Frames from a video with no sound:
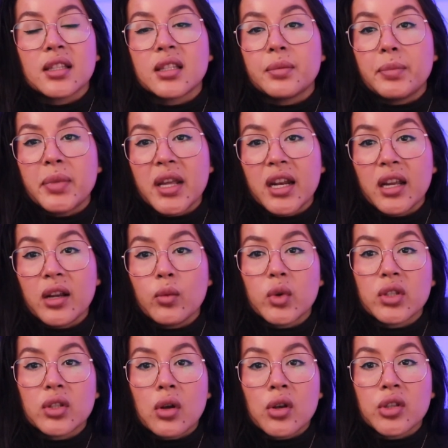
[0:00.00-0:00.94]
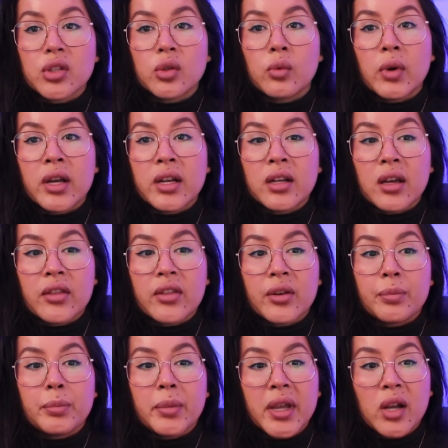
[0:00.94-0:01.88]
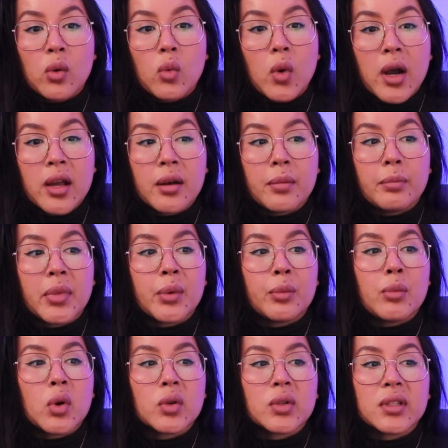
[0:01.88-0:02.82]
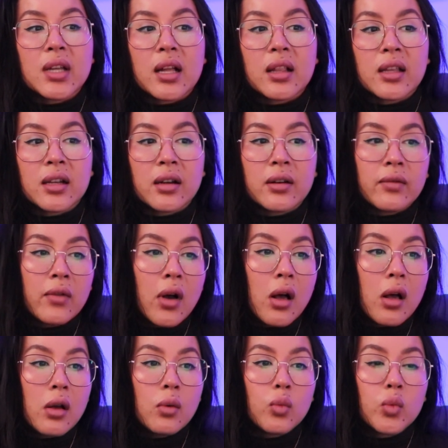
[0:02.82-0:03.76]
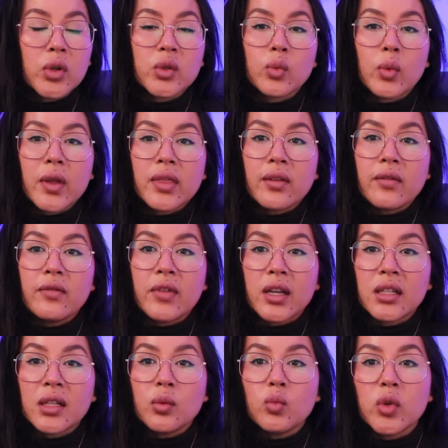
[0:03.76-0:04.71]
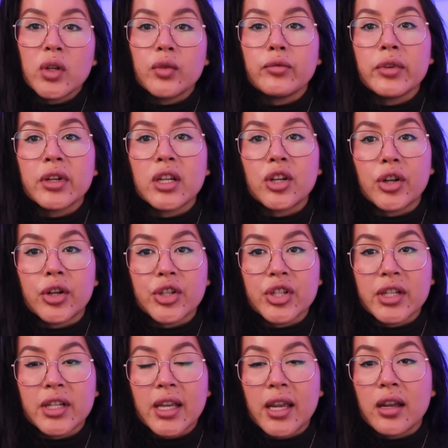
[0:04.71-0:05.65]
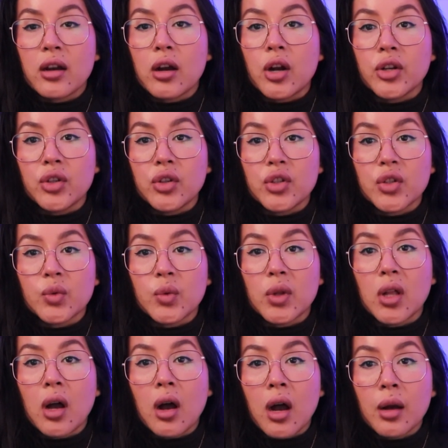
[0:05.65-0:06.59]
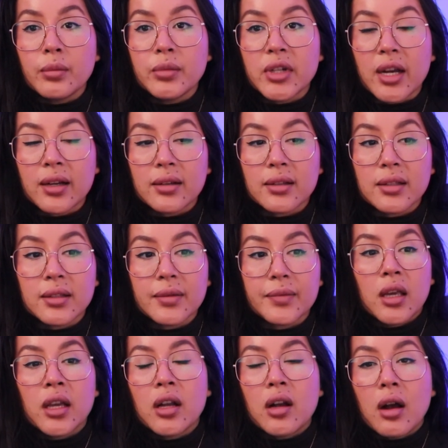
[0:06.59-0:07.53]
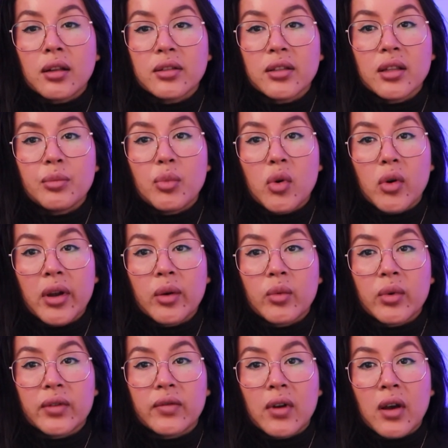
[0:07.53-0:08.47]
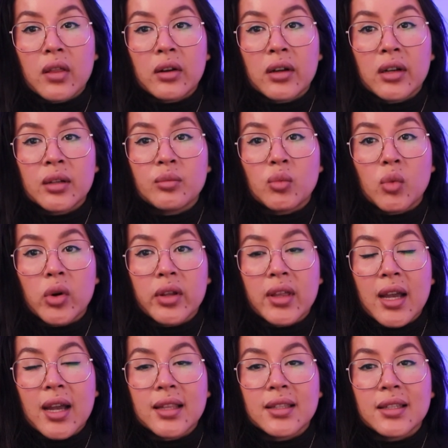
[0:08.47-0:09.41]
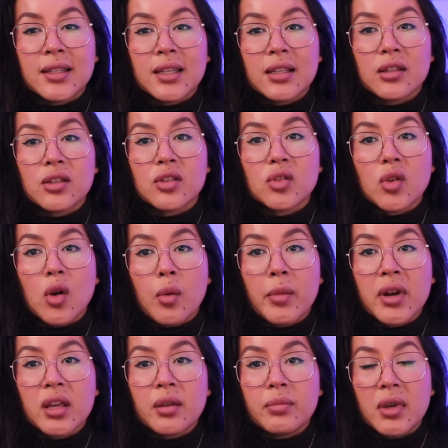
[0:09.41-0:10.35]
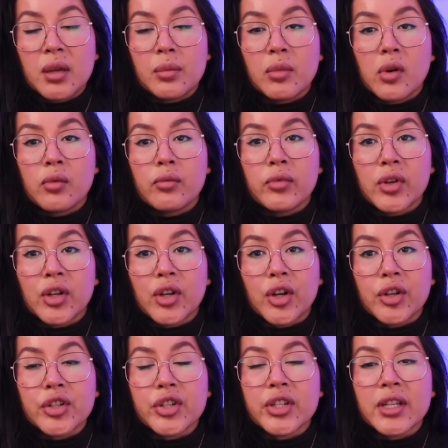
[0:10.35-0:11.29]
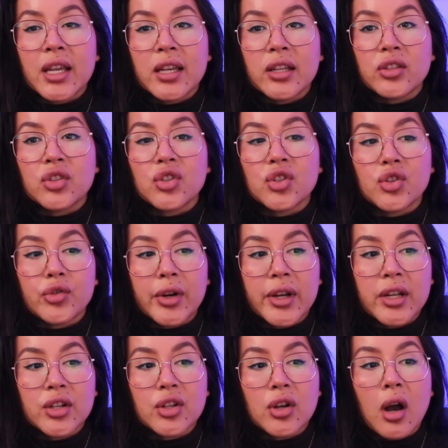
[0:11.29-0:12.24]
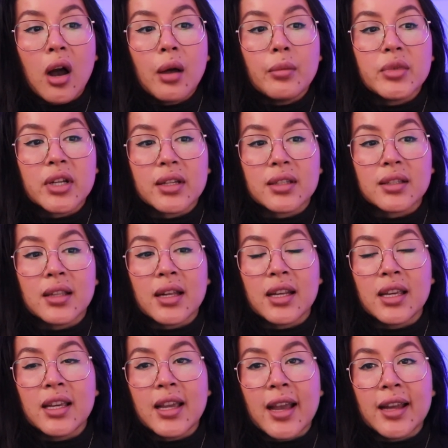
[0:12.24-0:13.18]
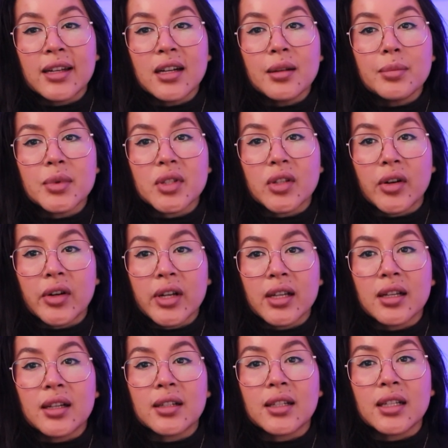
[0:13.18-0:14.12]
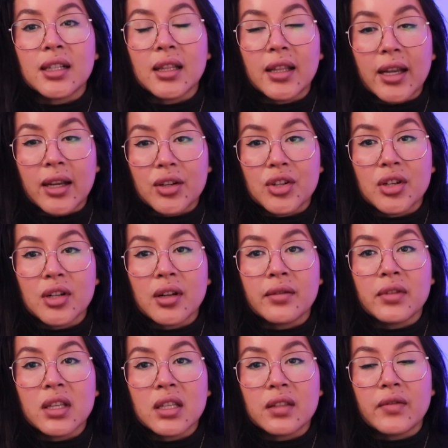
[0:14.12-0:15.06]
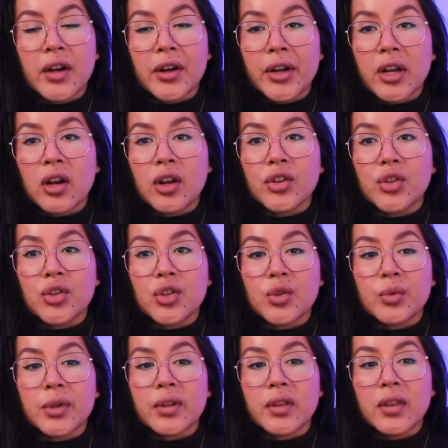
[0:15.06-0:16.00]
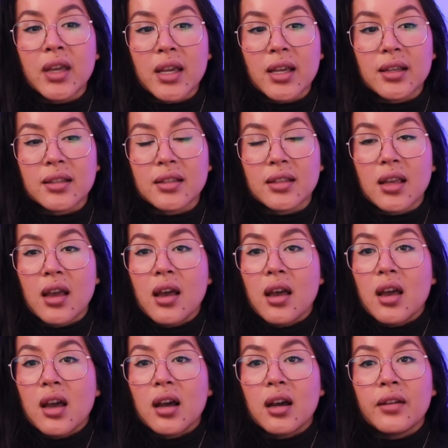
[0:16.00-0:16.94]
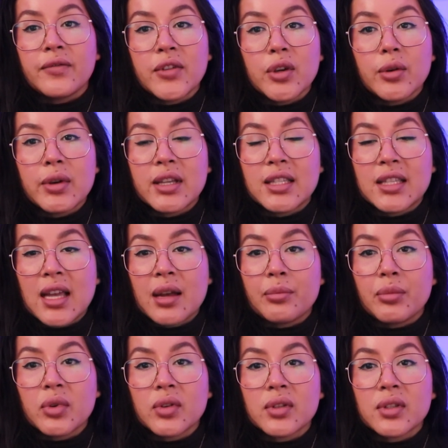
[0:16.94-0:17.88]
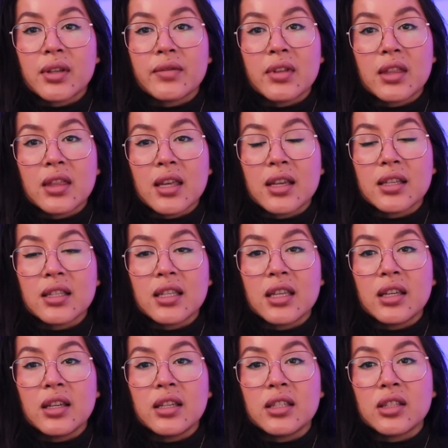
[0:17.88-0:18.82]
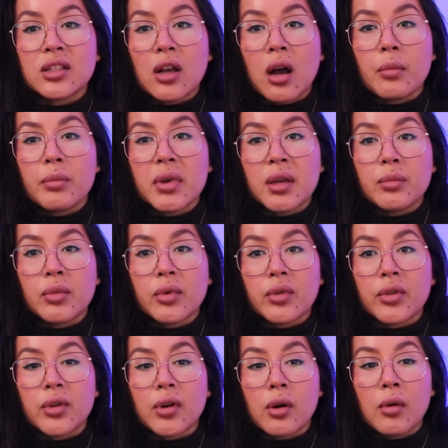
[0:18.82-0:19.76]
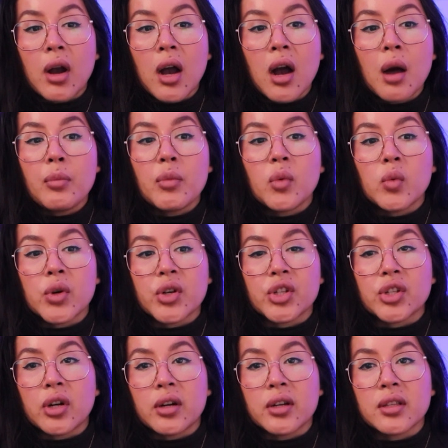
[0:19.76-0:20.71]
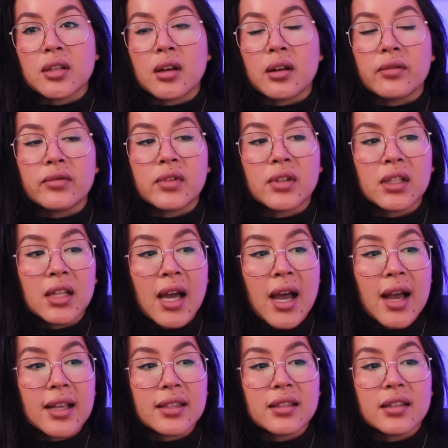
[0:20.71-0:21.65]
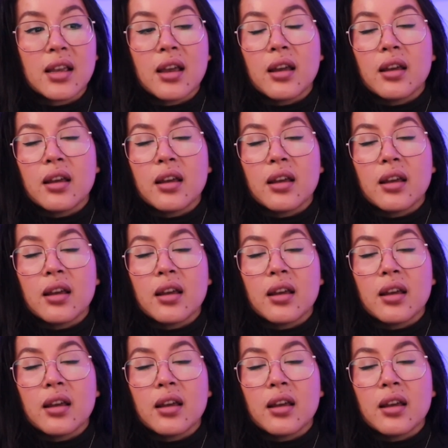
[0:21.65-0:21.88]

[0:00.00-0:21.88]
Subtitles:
Spitting was also another big one, but most telling of all was when the victim would regurgitate unusual objects. It got to the point where Father Amorth had seen so many people regurgitate strange objects that he ended up starting a collection of these very unusual things. A few examples of the things he saw people throw up were shards of glass,